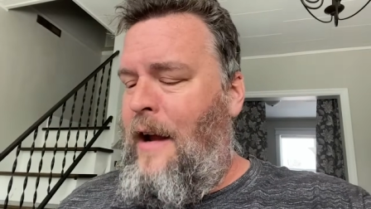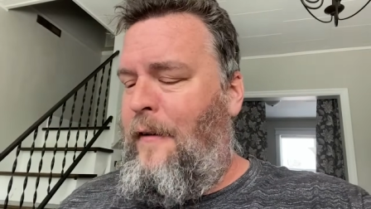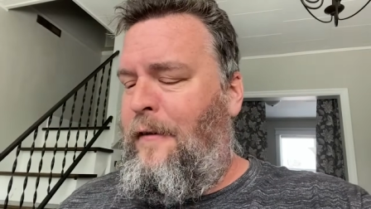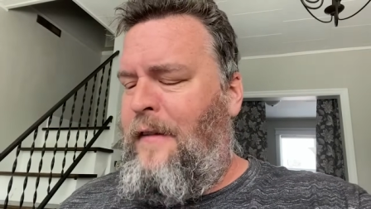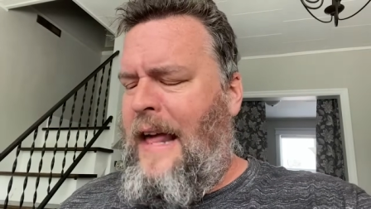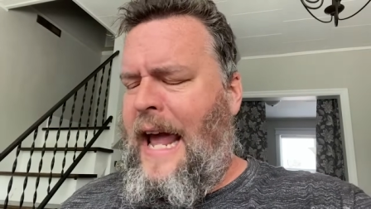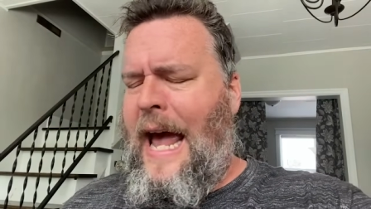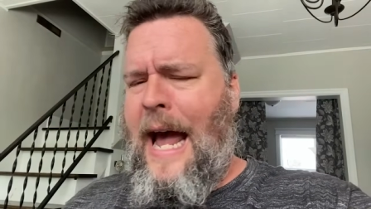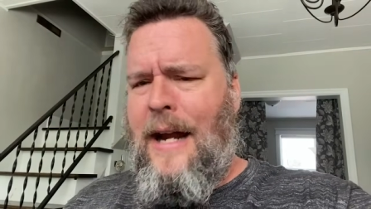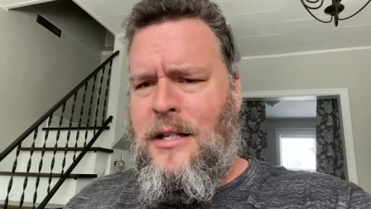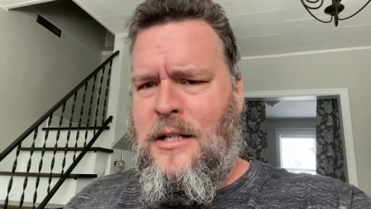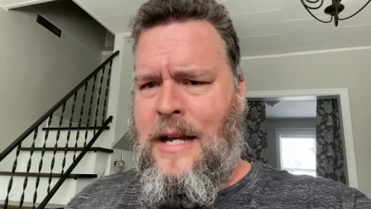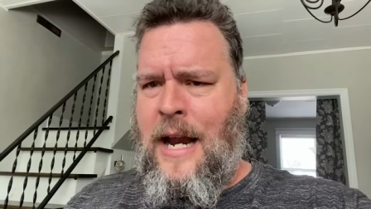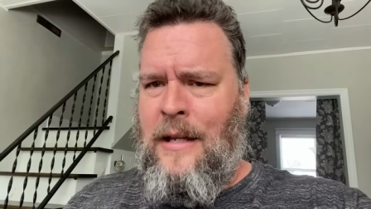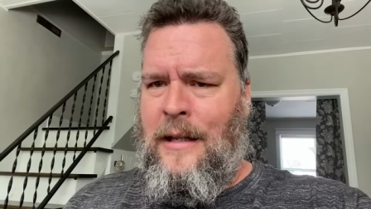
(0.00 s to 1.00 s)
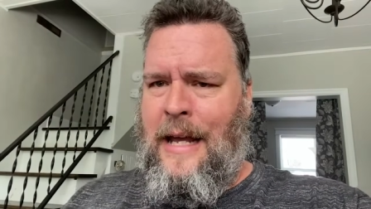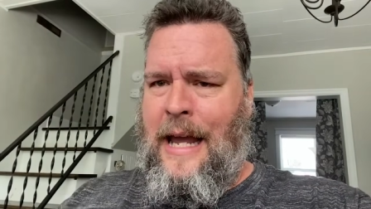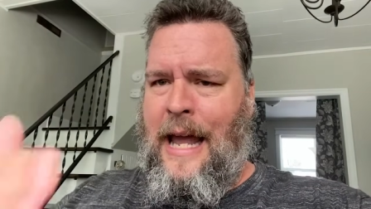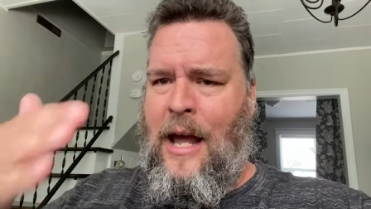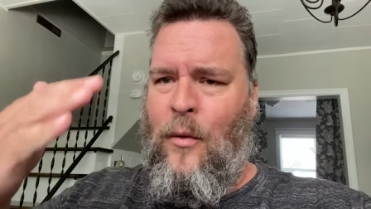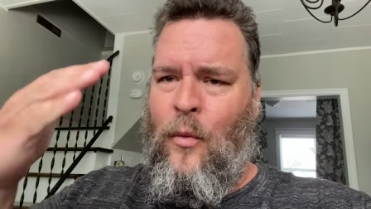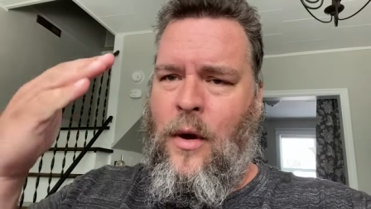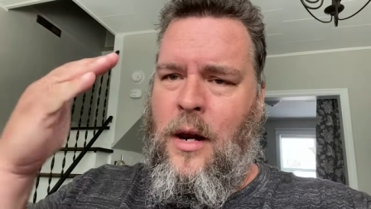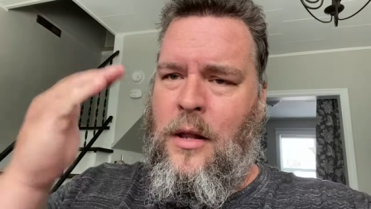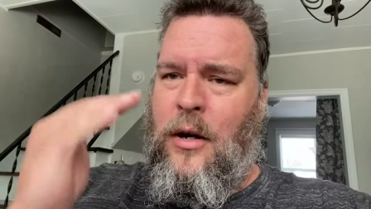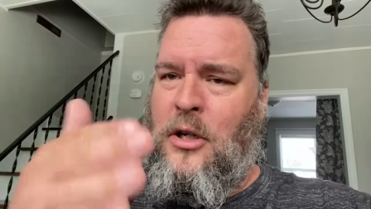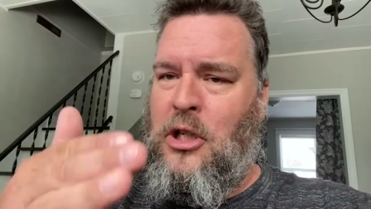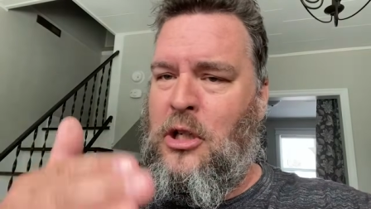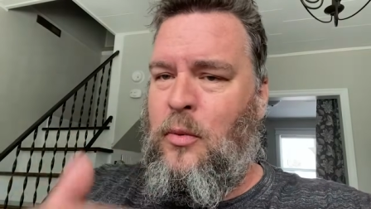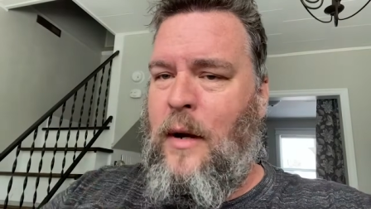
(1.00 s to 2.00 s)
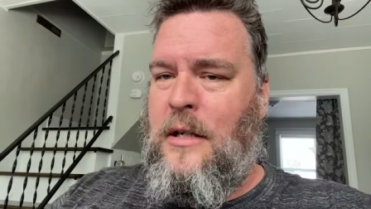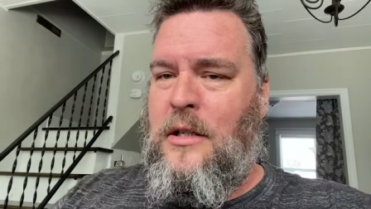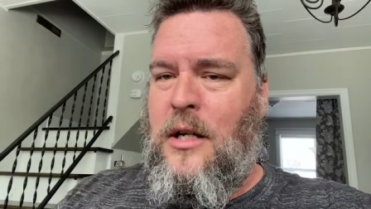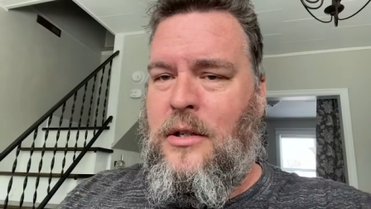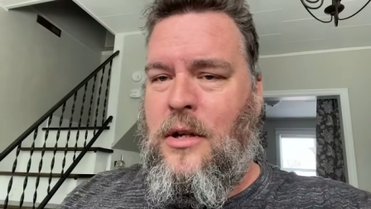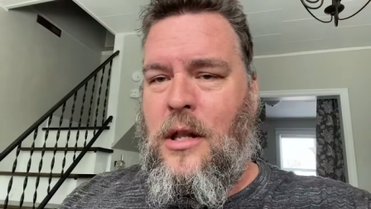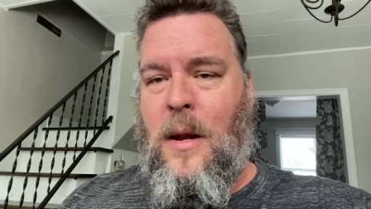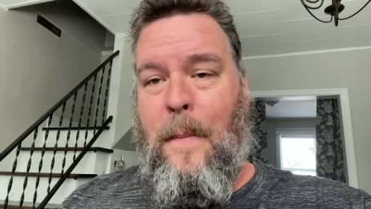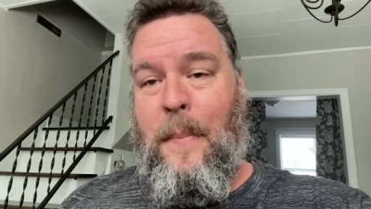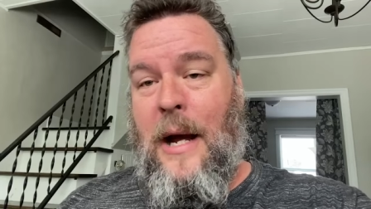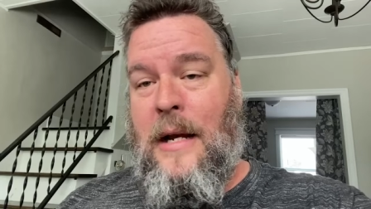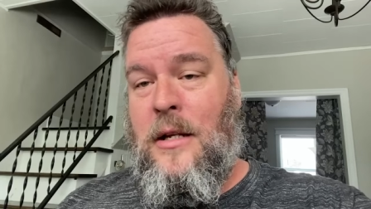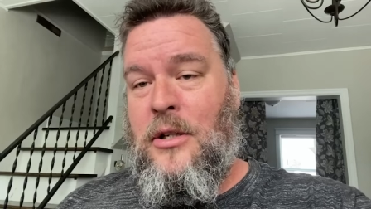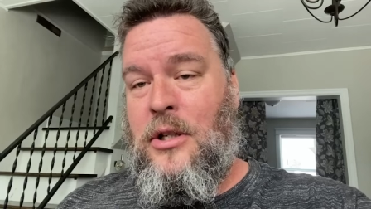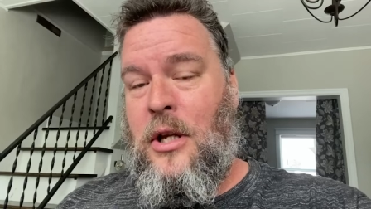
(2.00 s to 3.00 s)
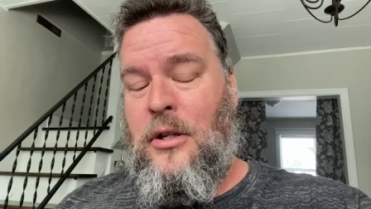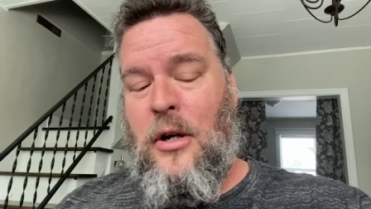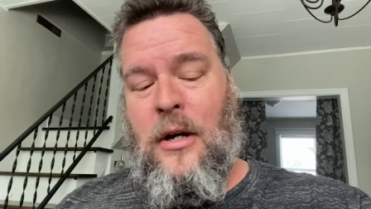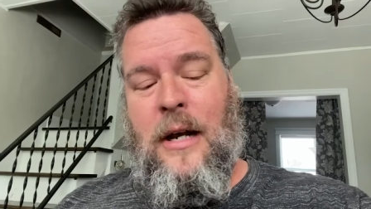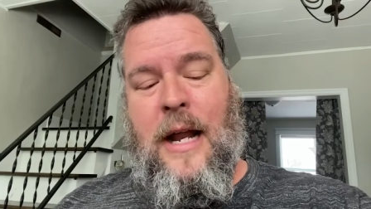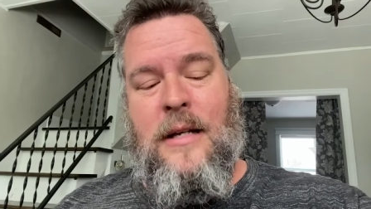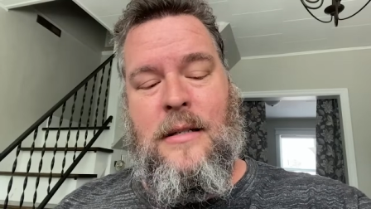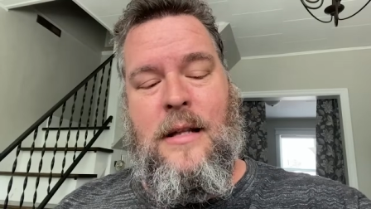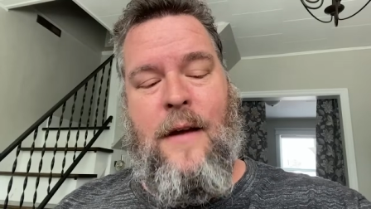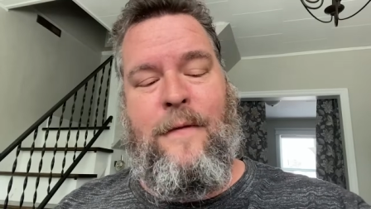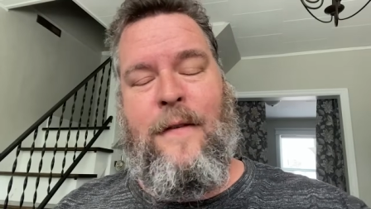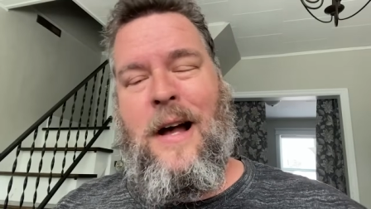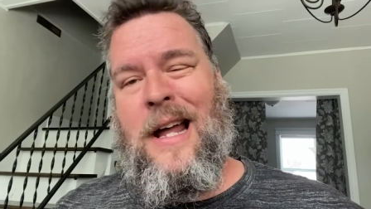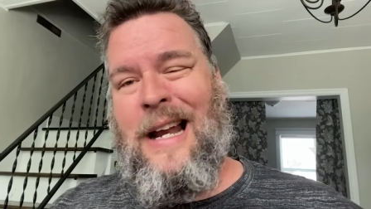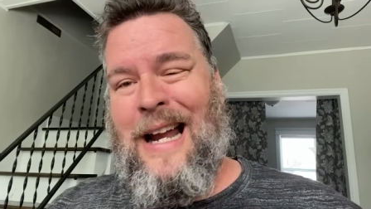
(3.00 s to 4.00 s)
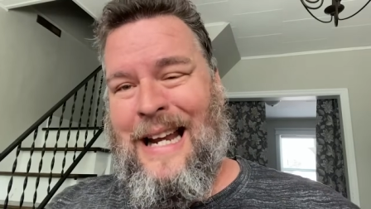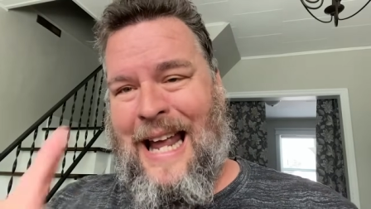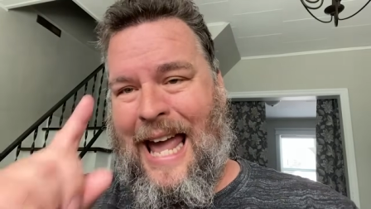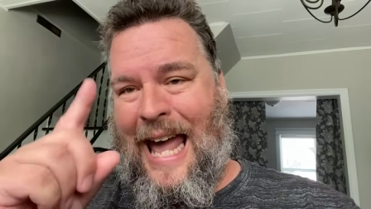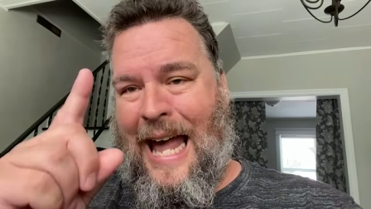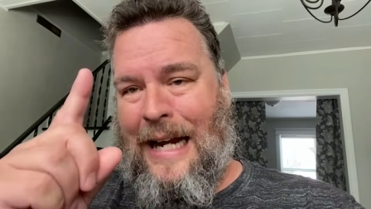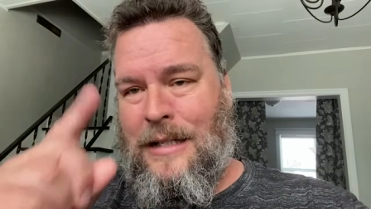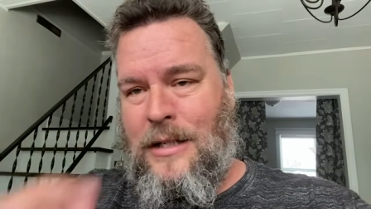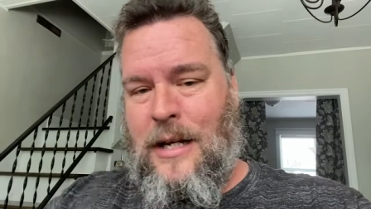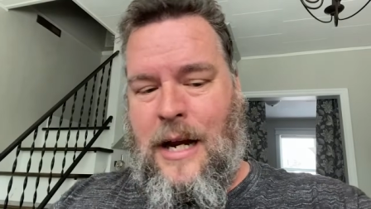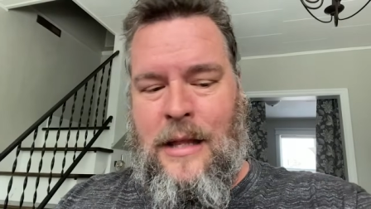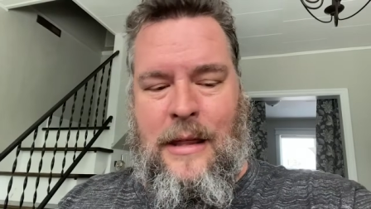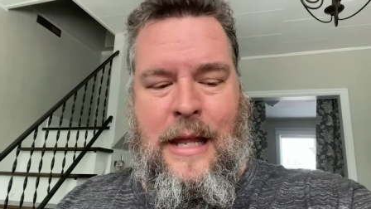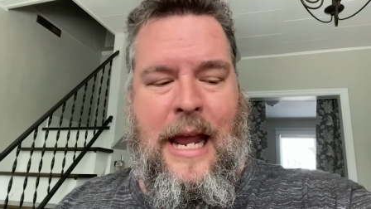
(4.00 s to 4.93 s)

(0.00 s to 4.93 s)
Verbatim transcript: if they accidentally hit one of their switches or their buttons to turn that stuff on on accident,